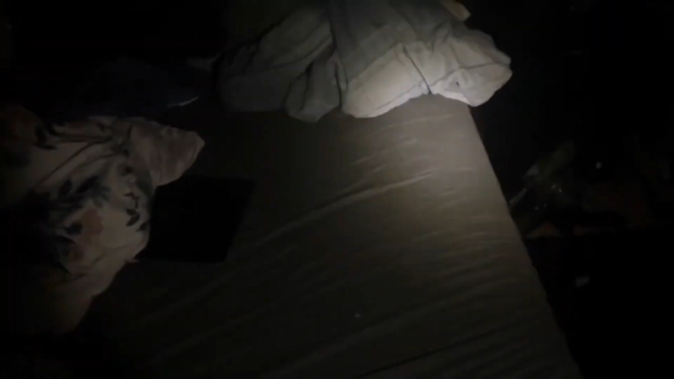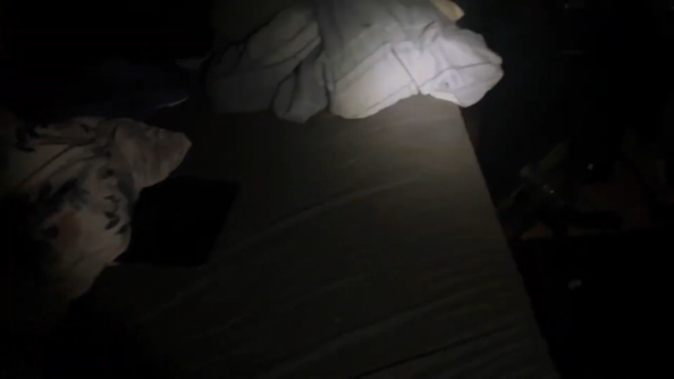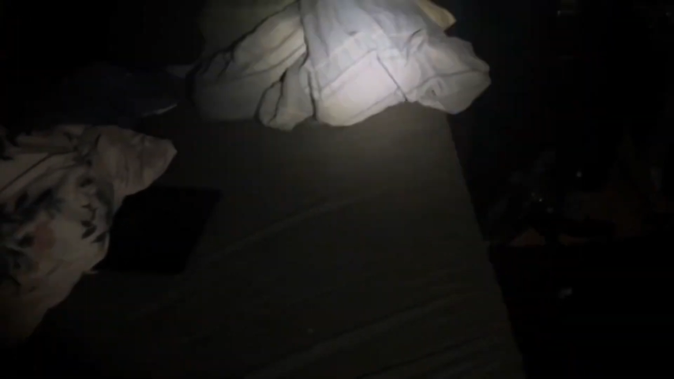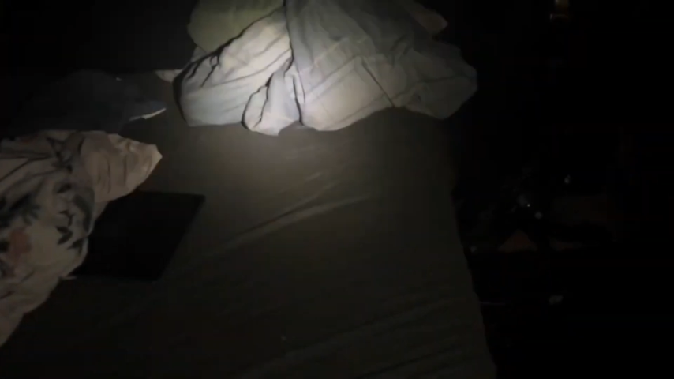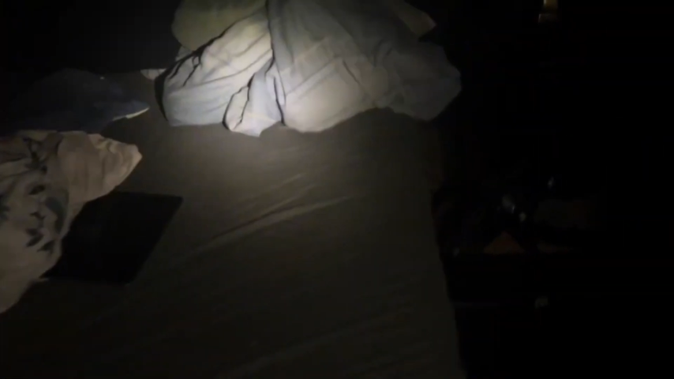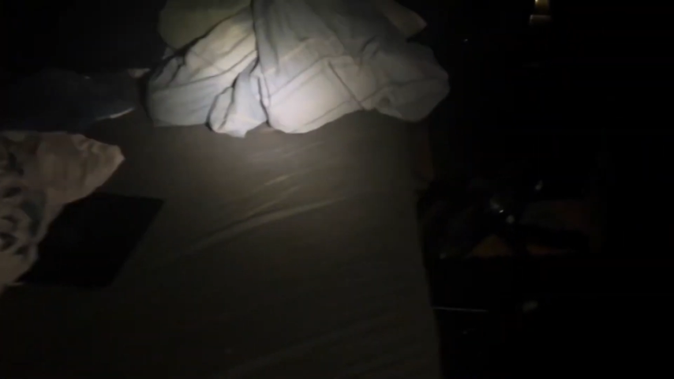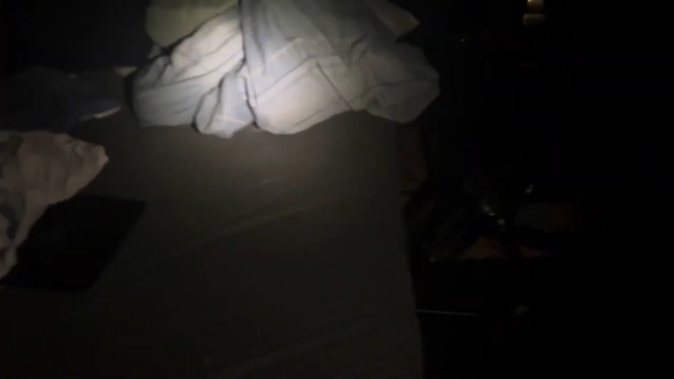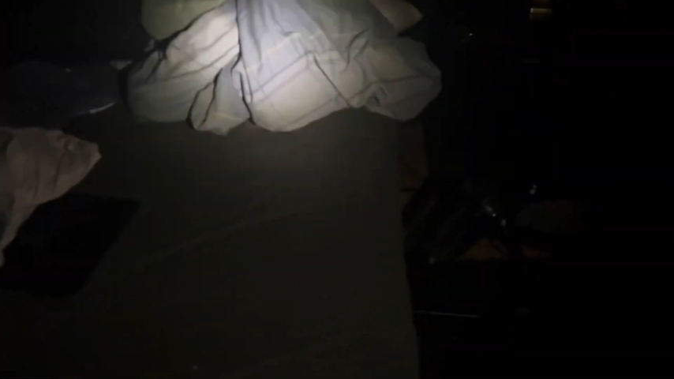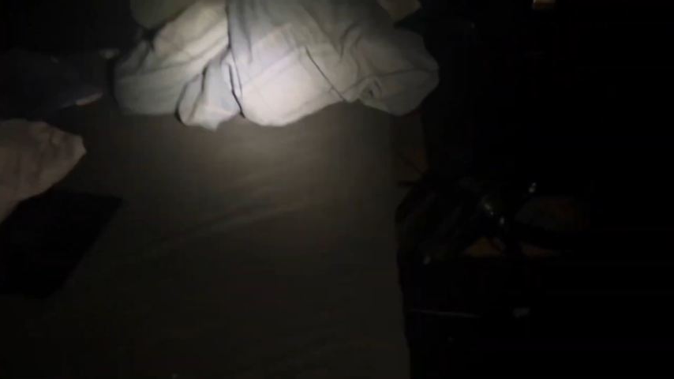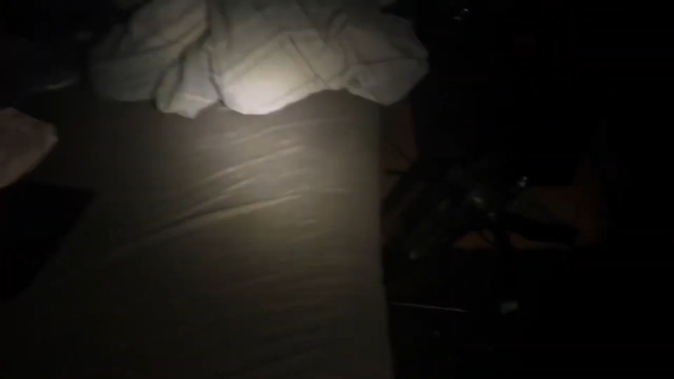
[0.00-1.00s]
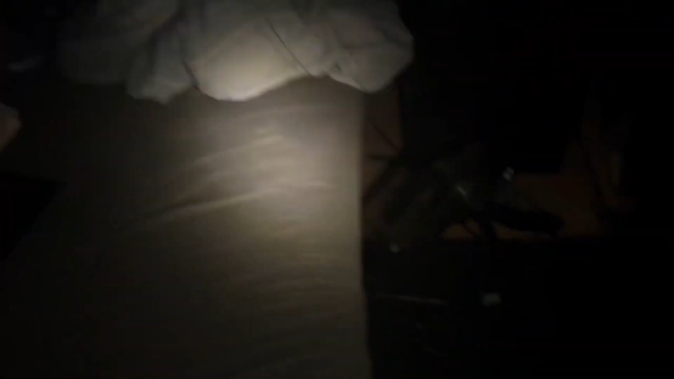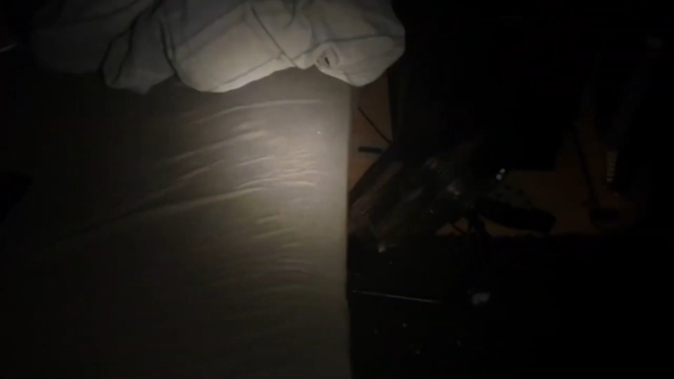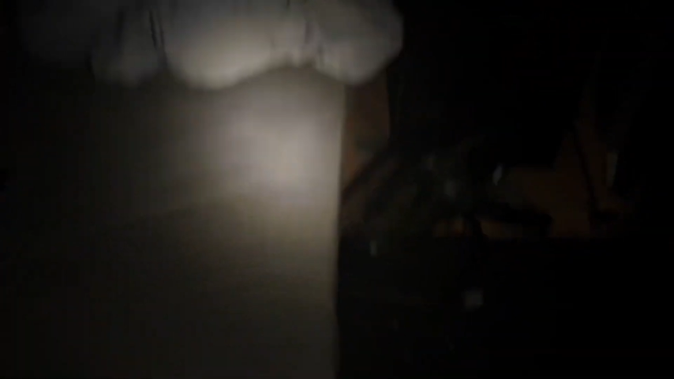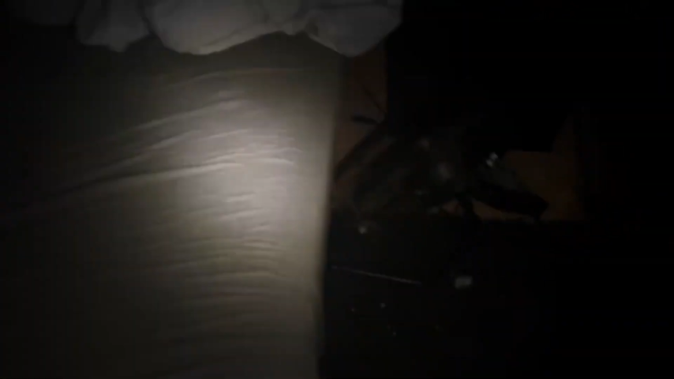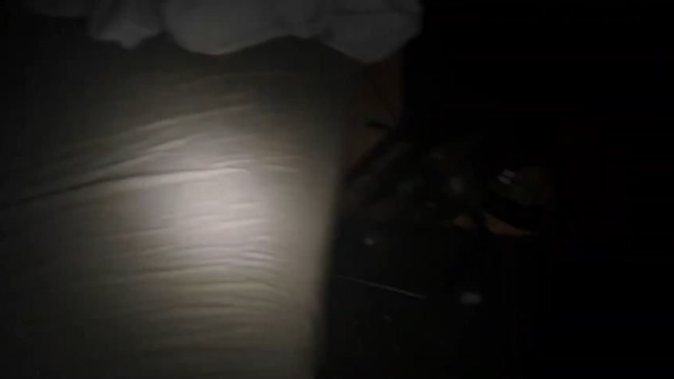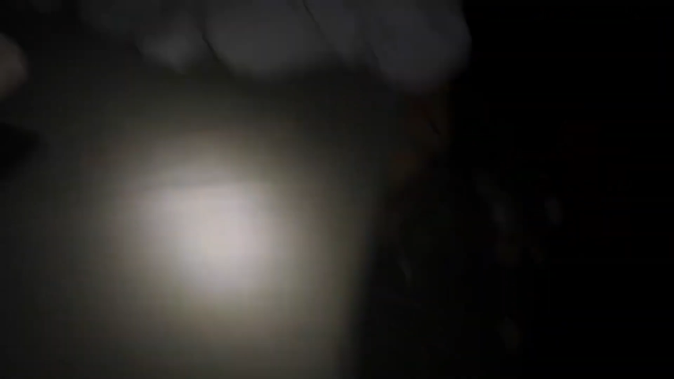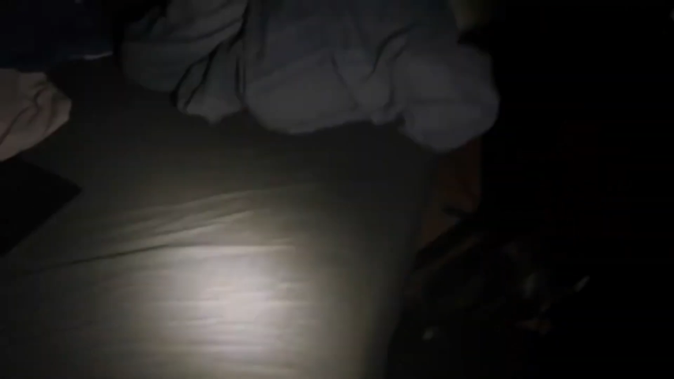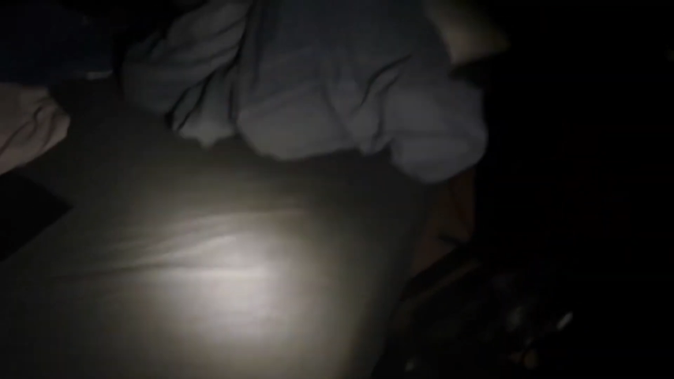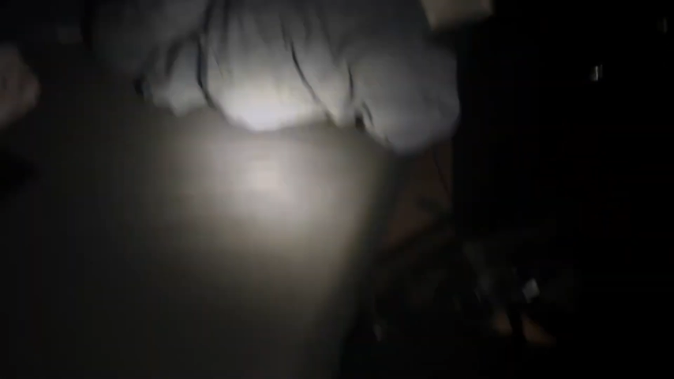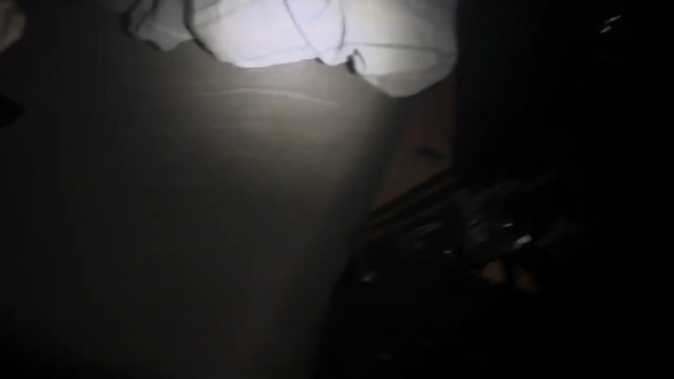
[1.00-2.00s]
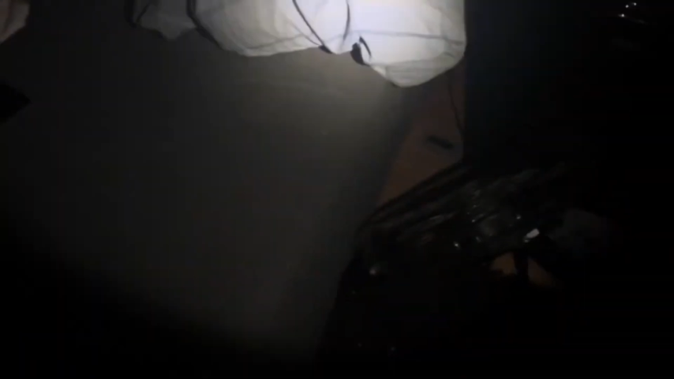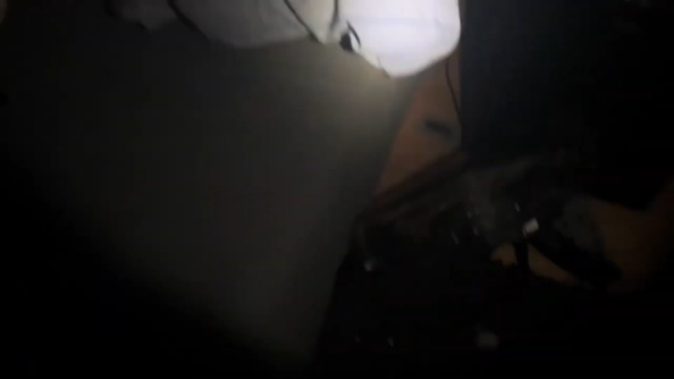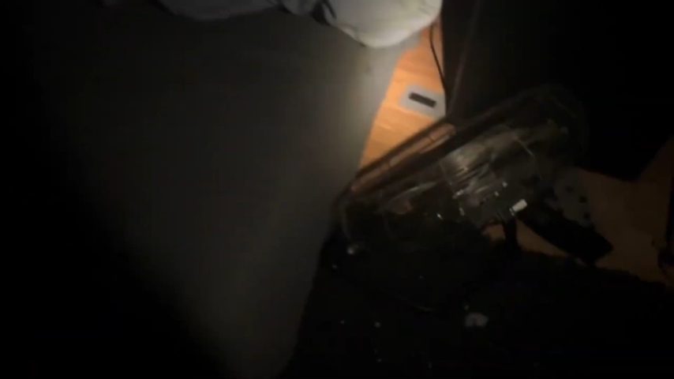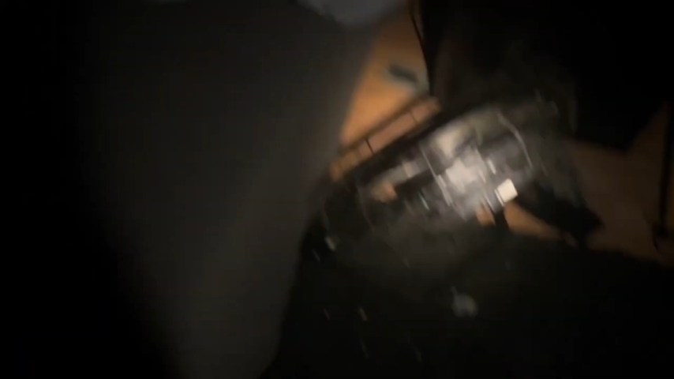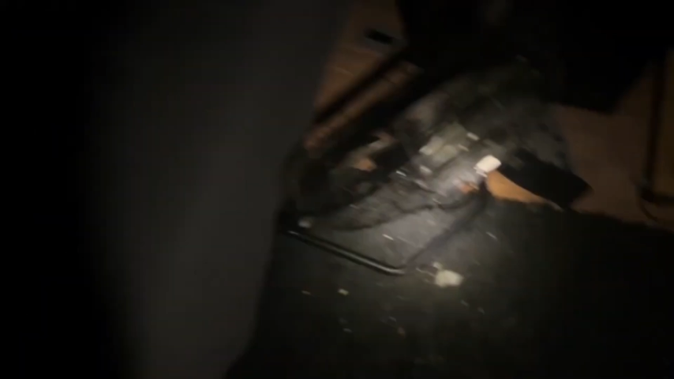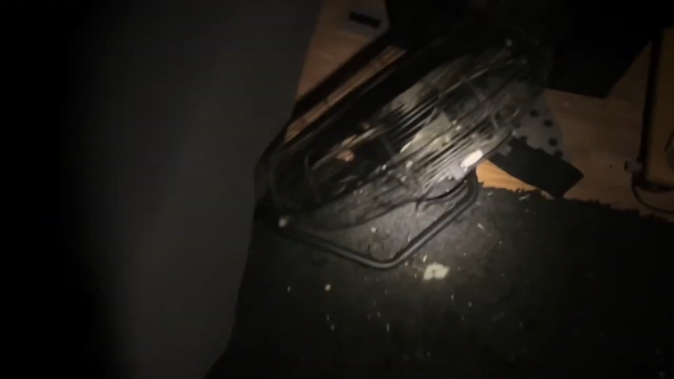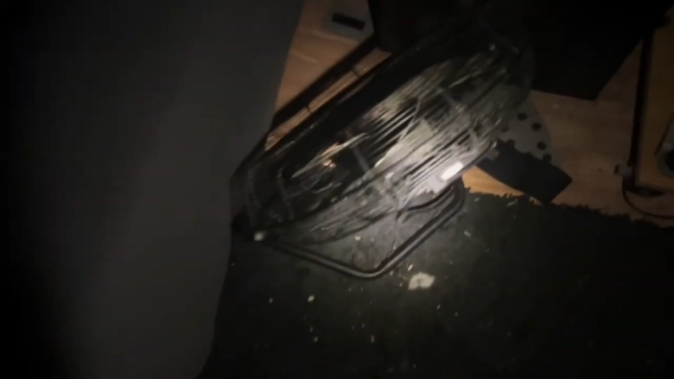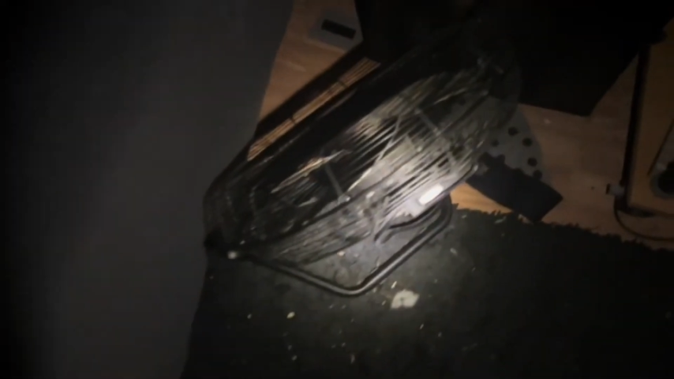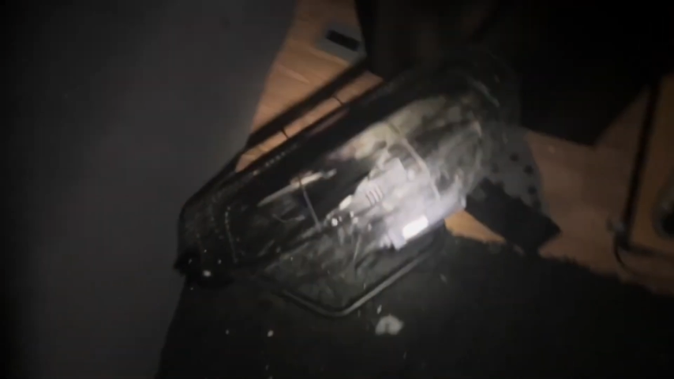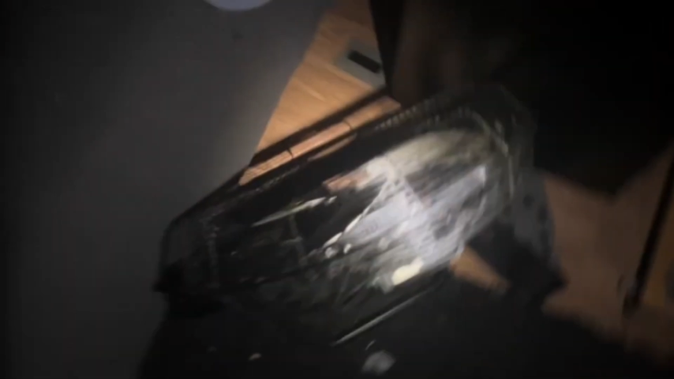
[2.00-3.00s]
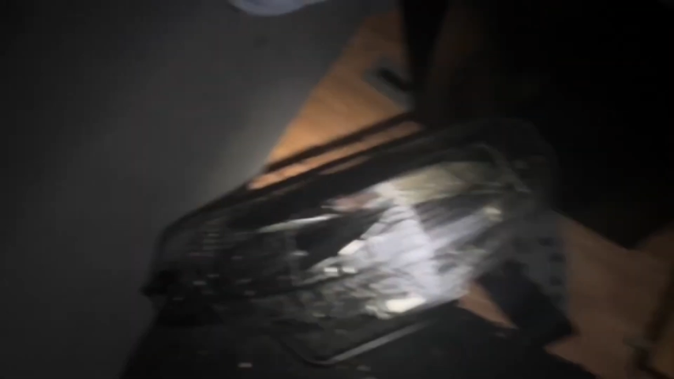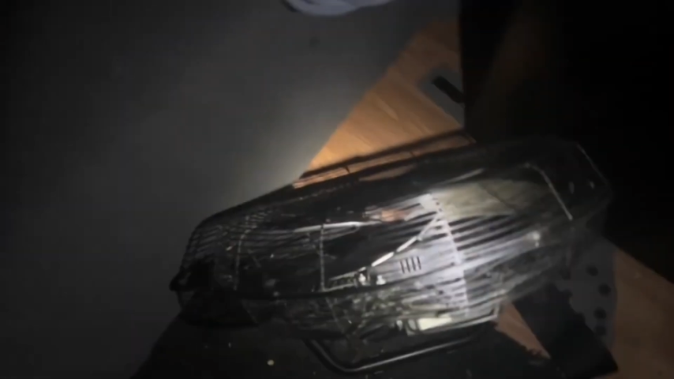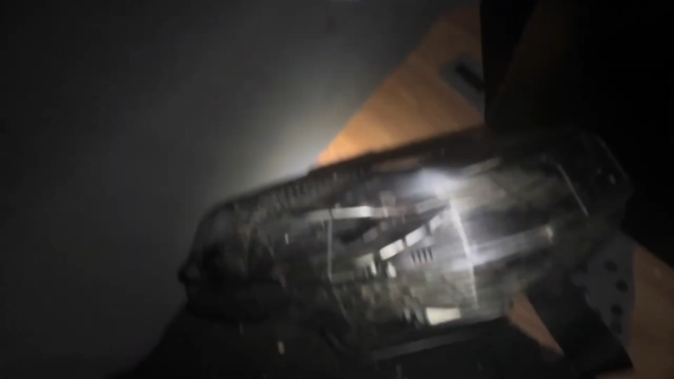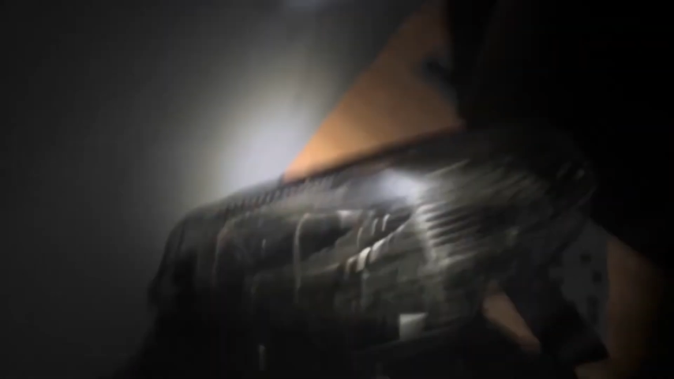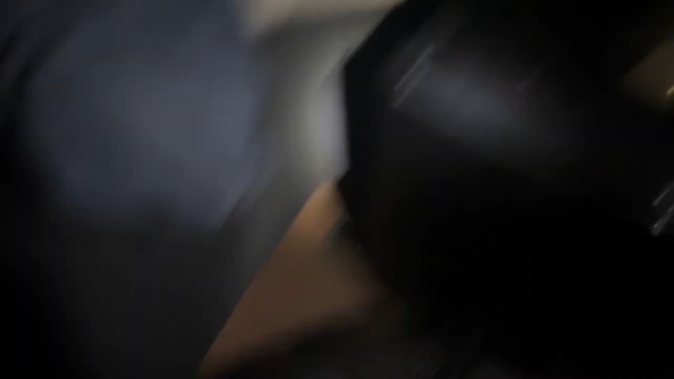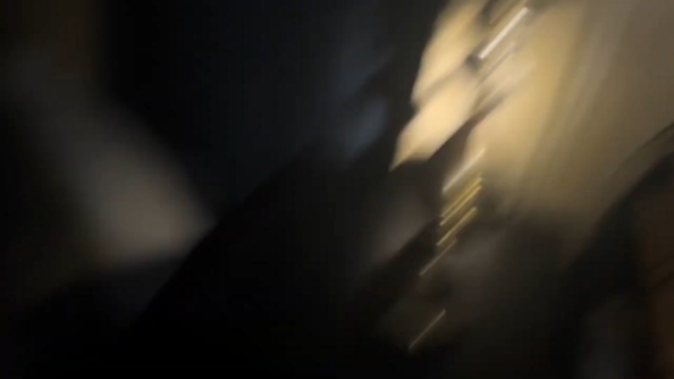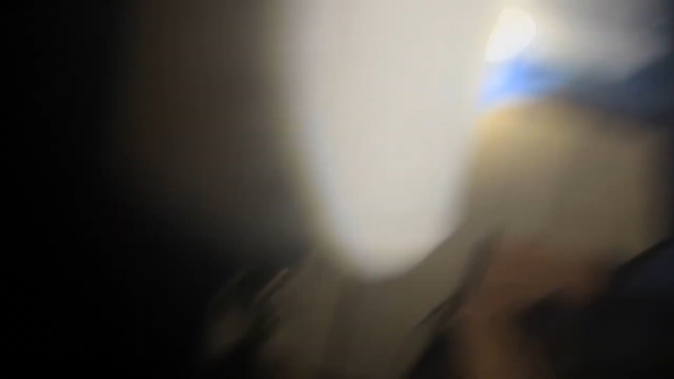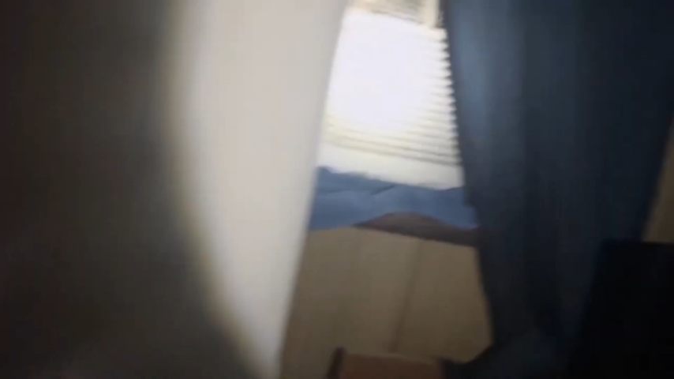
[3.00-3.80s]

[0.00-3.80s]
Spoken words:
(no speaker visible)